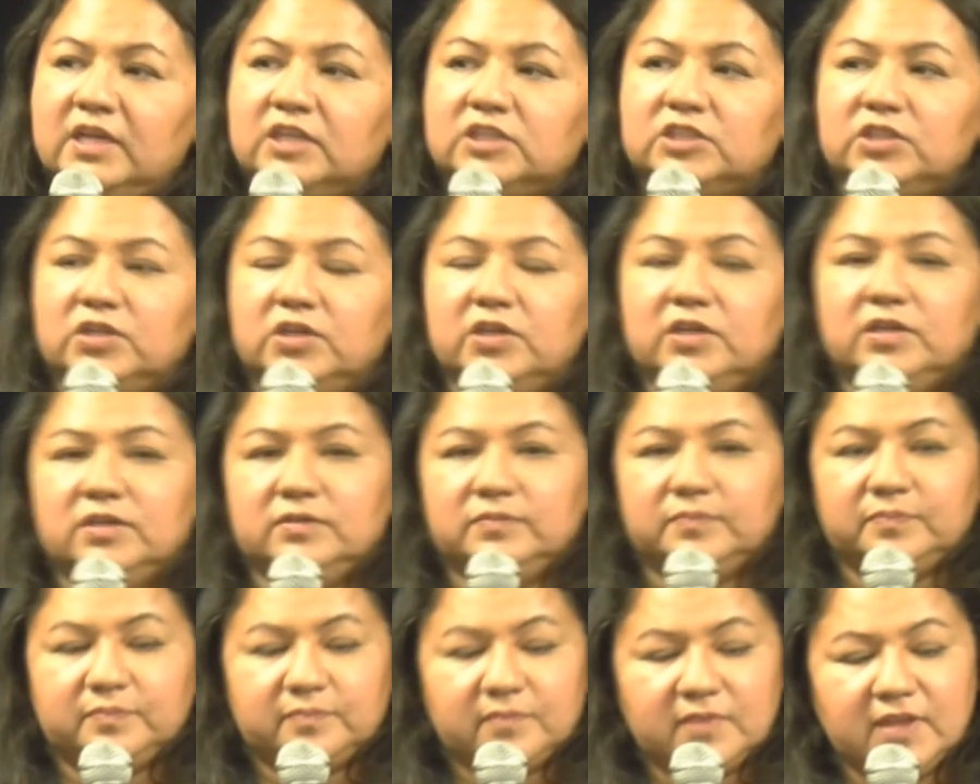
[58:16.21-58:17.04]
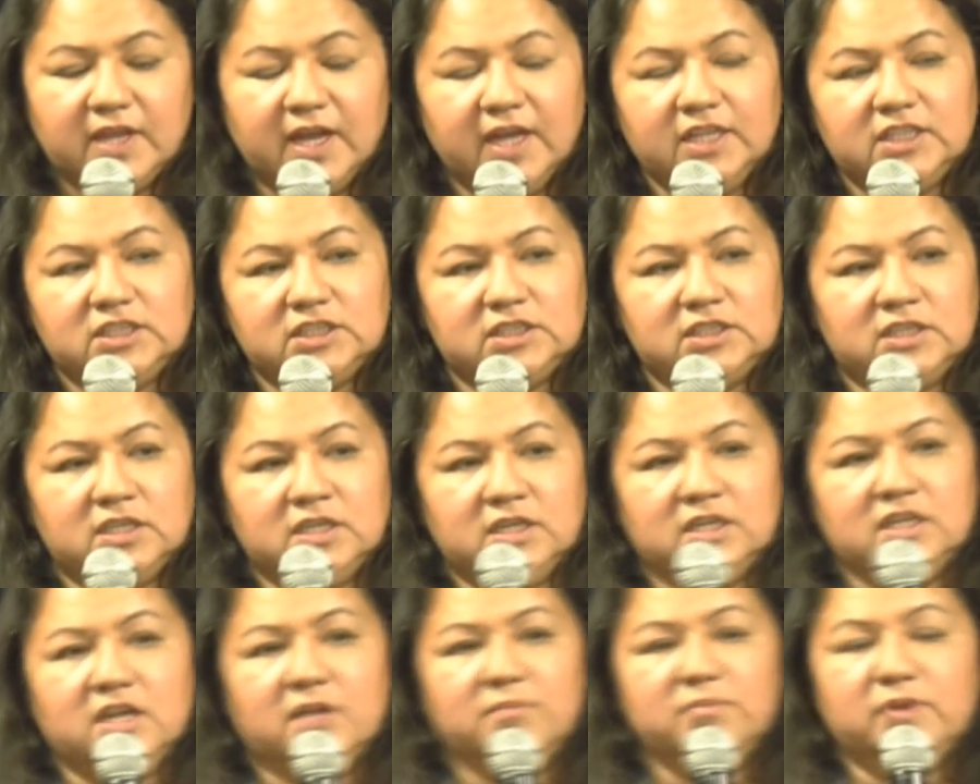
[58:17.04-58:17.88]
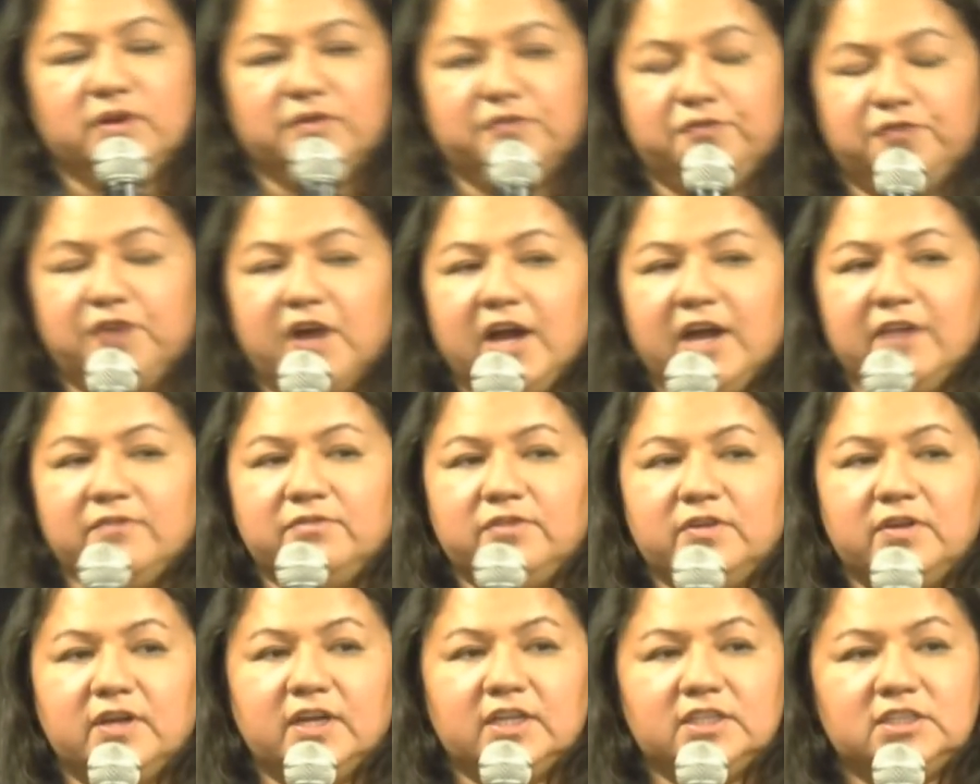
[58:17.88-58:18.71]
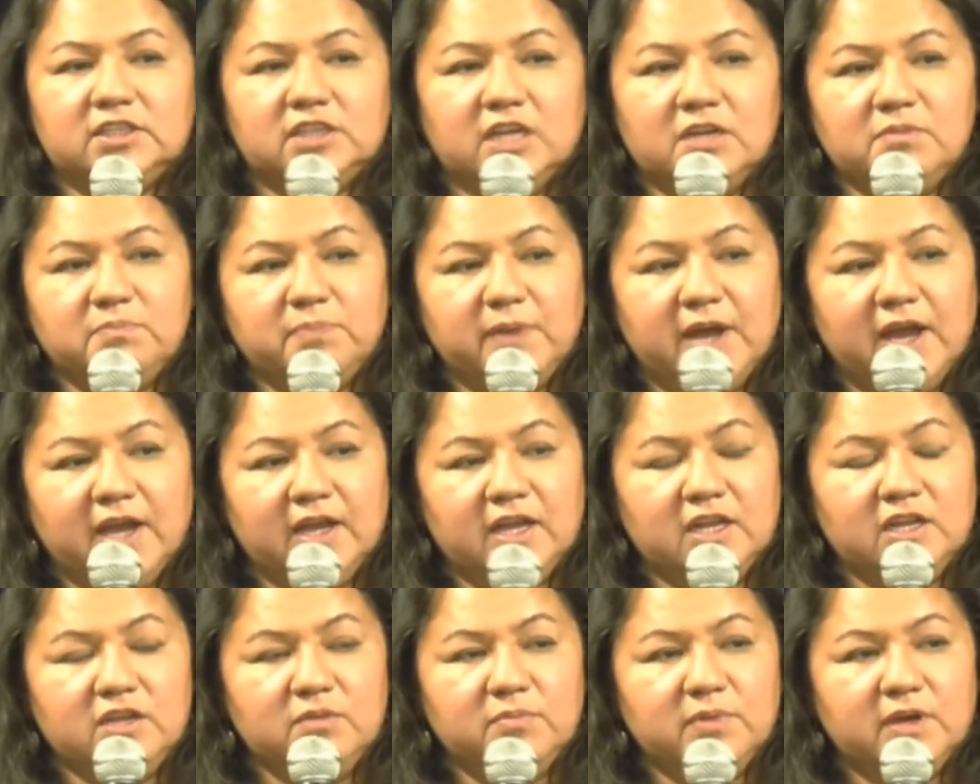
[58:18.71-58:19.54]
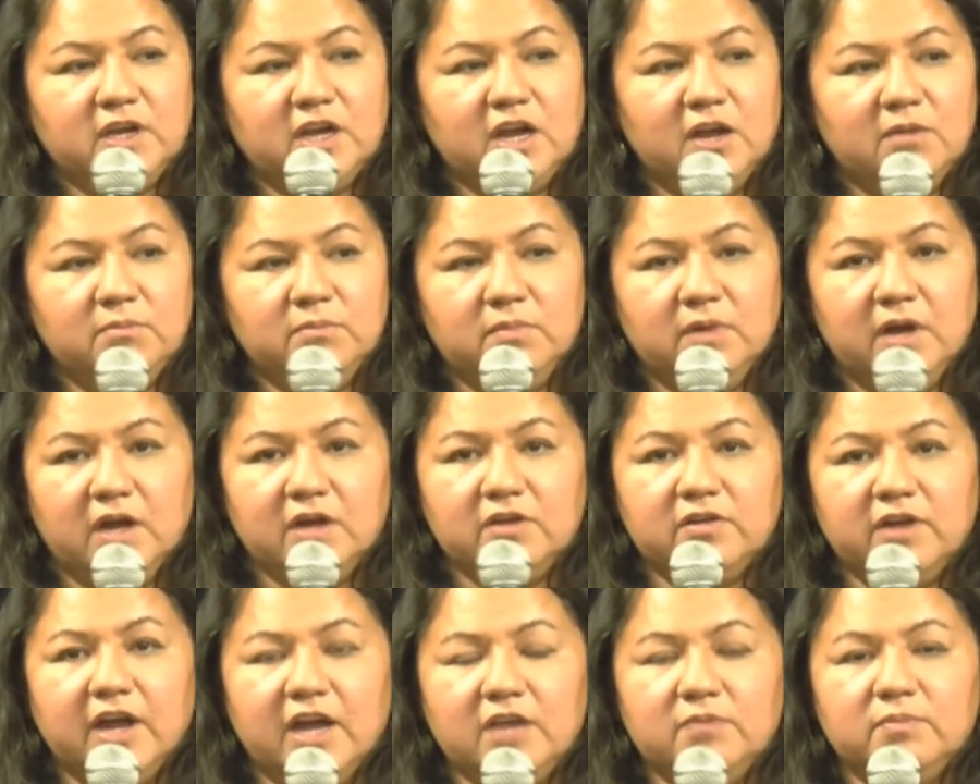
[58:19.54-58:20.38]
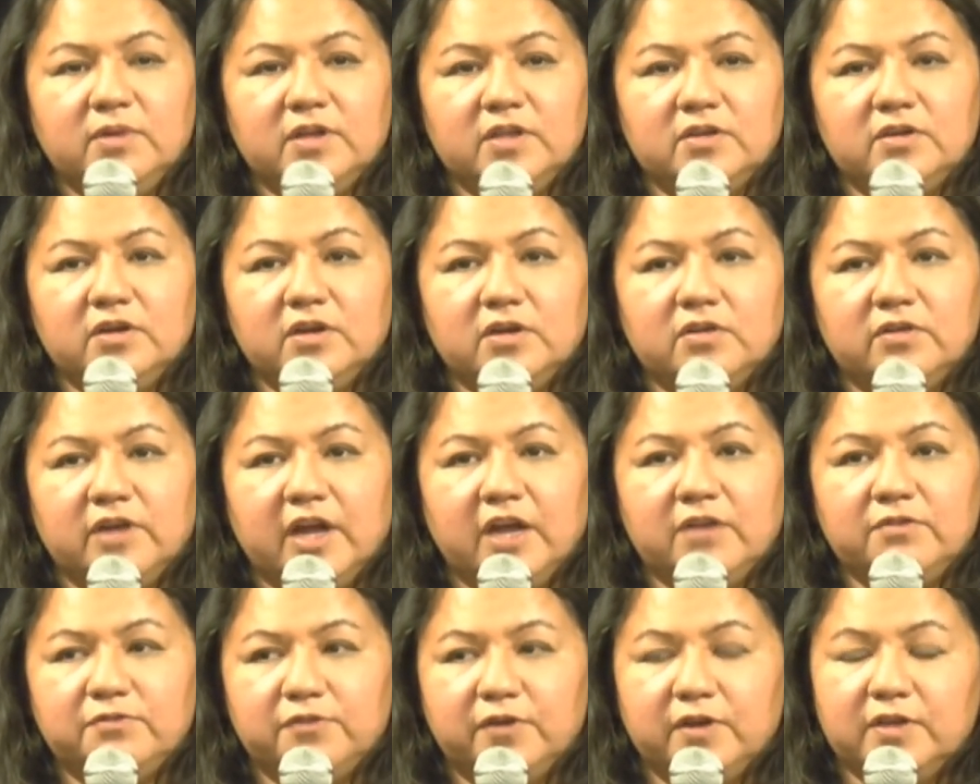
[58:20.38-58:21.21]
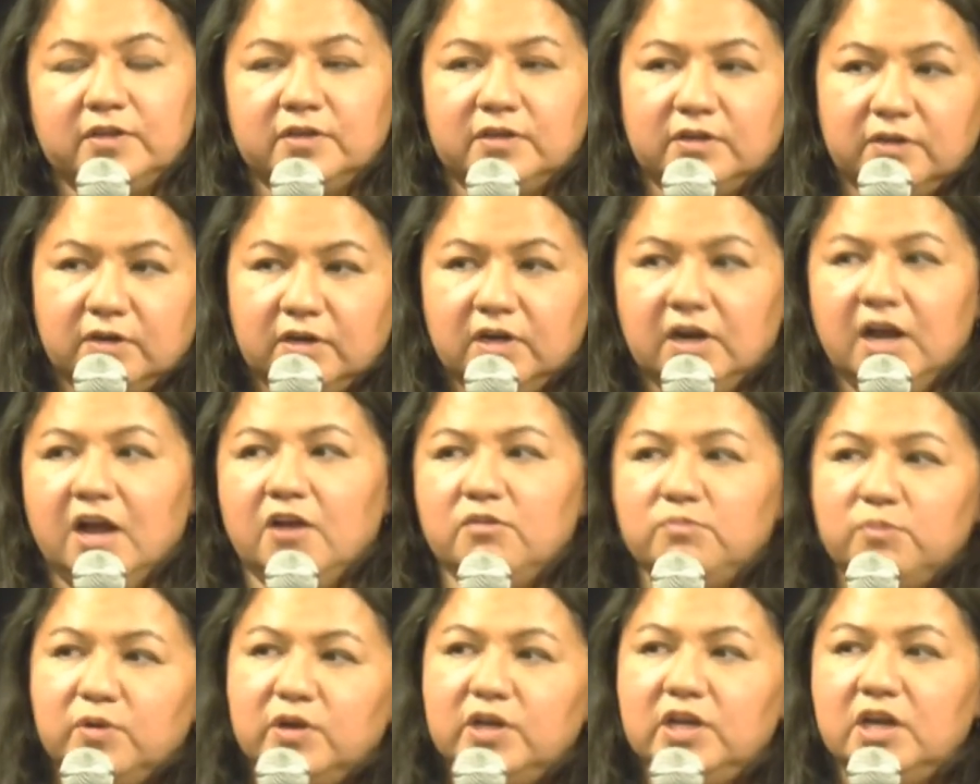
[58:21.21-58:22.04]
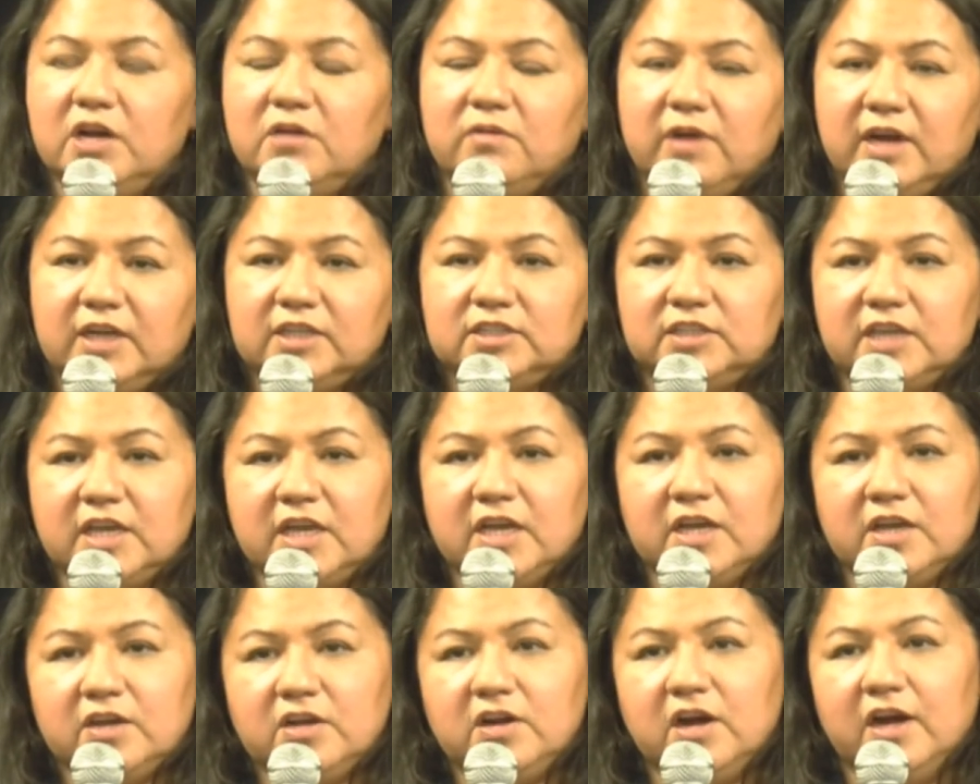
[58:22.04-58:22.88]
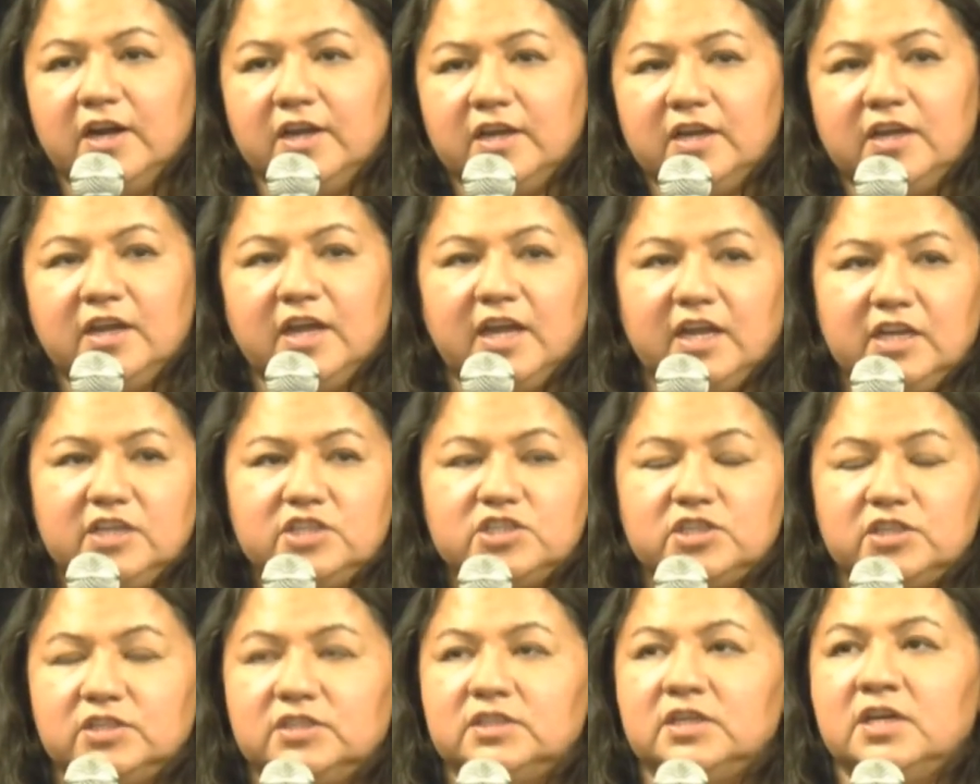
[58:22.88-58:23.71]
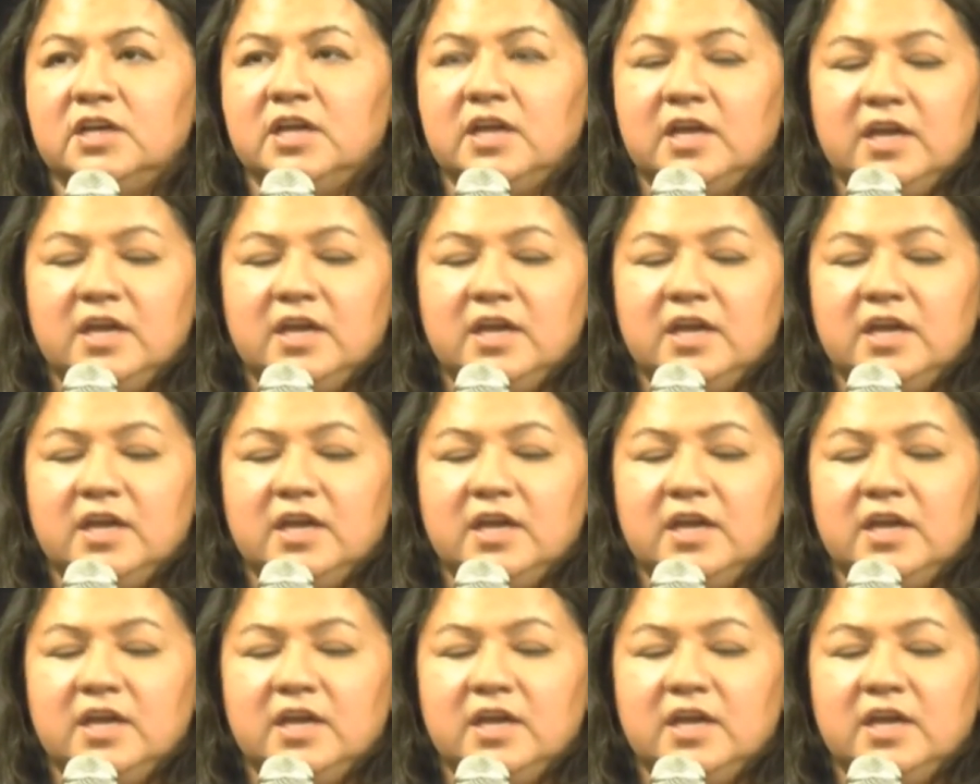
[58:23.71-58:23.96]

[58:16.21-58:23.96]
So that's number five. You get sent back and you become a grandmother, a grandfather, or how Munyawak say, guardian angels.